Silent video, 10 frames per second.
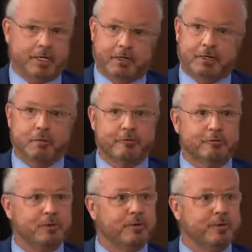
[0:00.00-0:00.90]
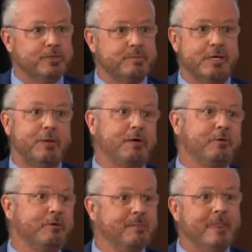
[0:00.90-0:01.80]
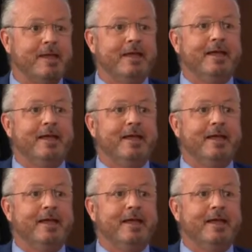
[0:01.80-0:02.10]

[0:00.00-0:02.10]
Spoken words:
had a number of employees, made a payroll.